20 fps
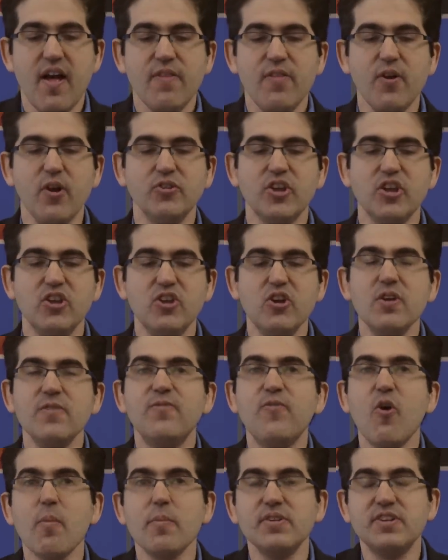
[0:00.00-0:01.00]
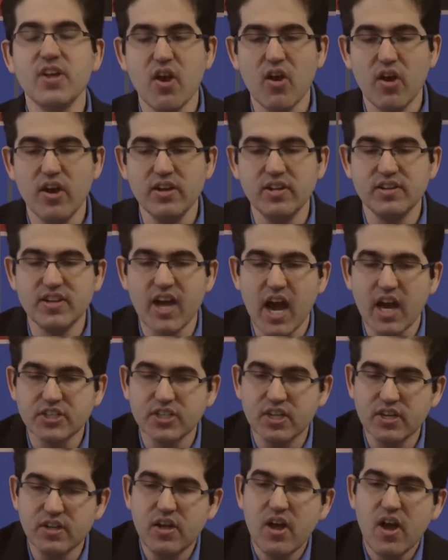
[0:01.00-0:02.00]
There's a uniformitarian
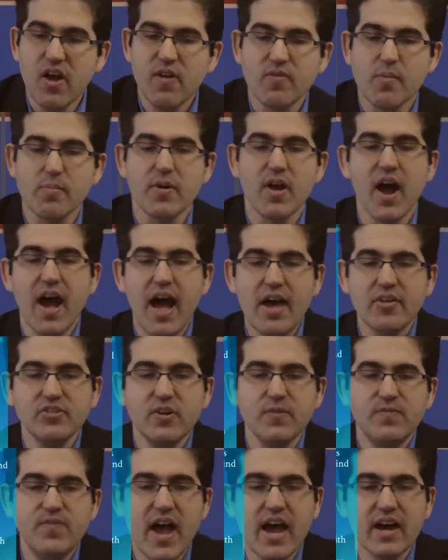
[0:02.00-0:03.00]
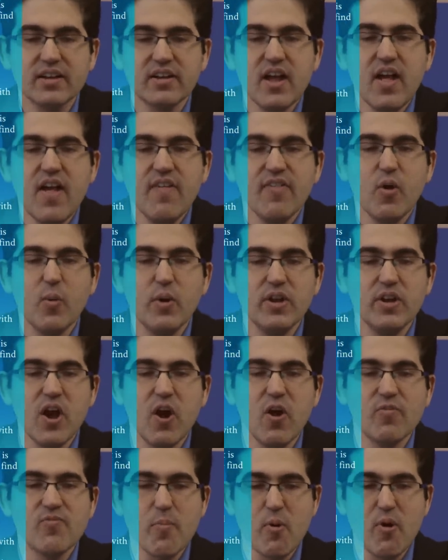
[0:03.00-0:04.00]
deduction from cause and effect that we
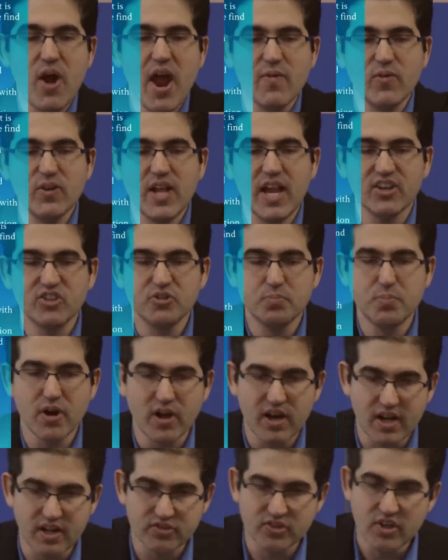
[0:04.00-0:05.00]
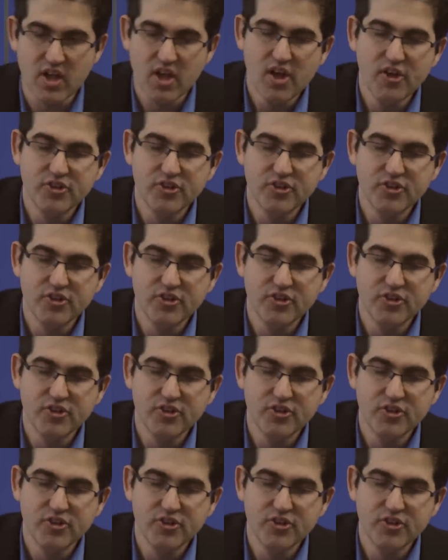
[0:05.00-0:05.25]
know from our everyday experience.